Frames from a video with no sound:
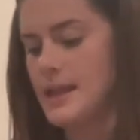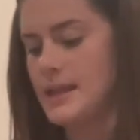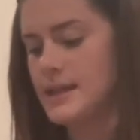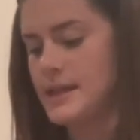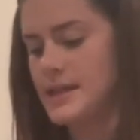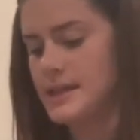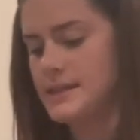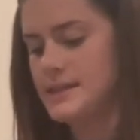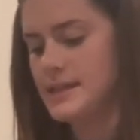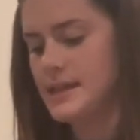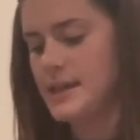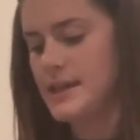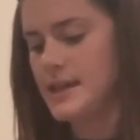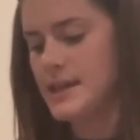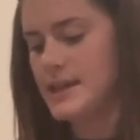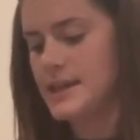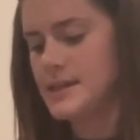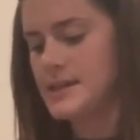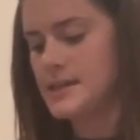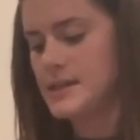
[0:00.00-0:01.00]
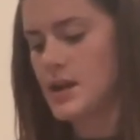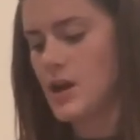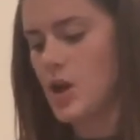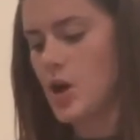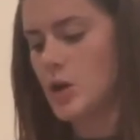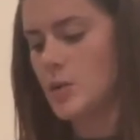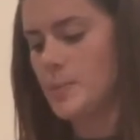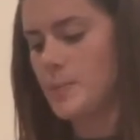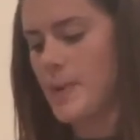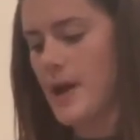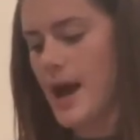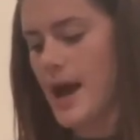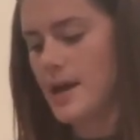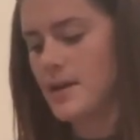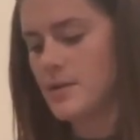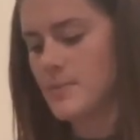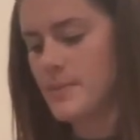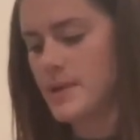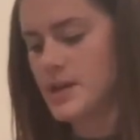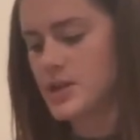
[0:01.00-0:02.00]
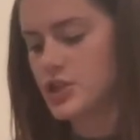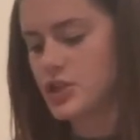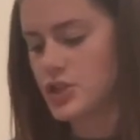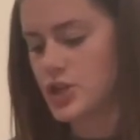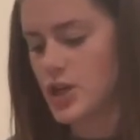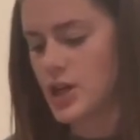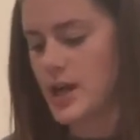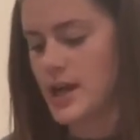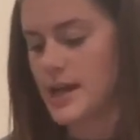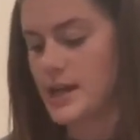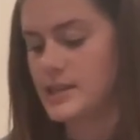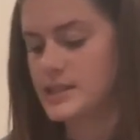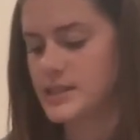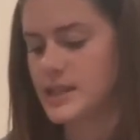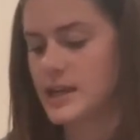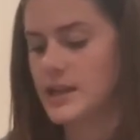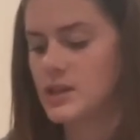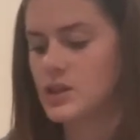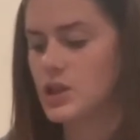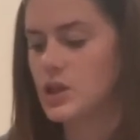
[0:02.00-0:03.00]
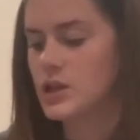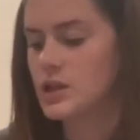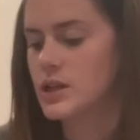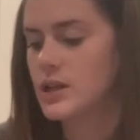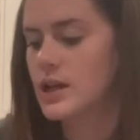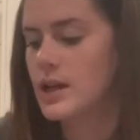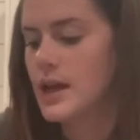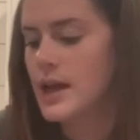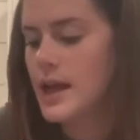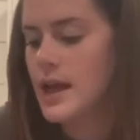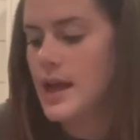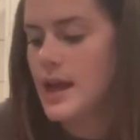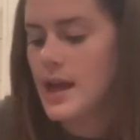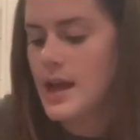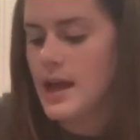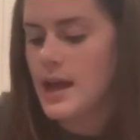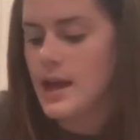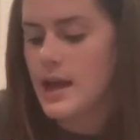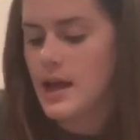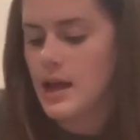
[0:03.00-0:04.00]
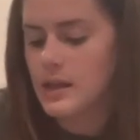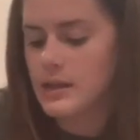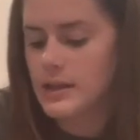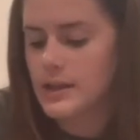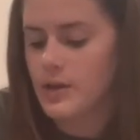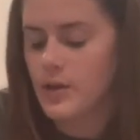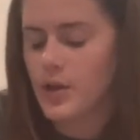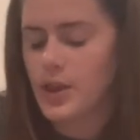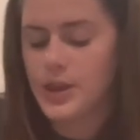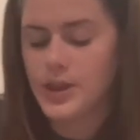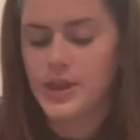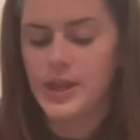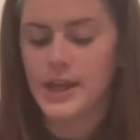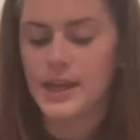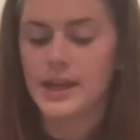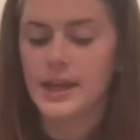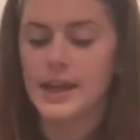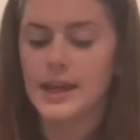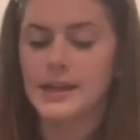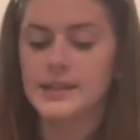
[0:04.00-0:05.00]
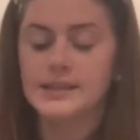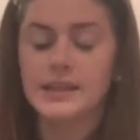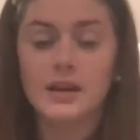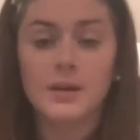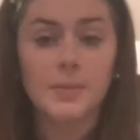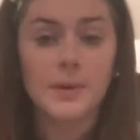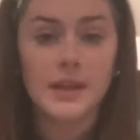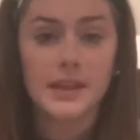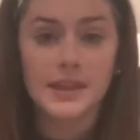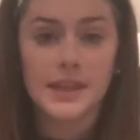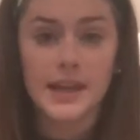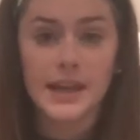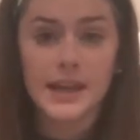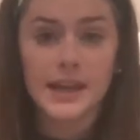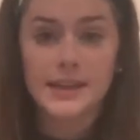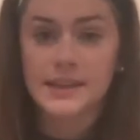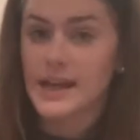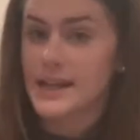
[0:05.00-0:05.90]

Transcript: This is our batter mixture, and it's gonna look a little thick, and it's gonna be thick.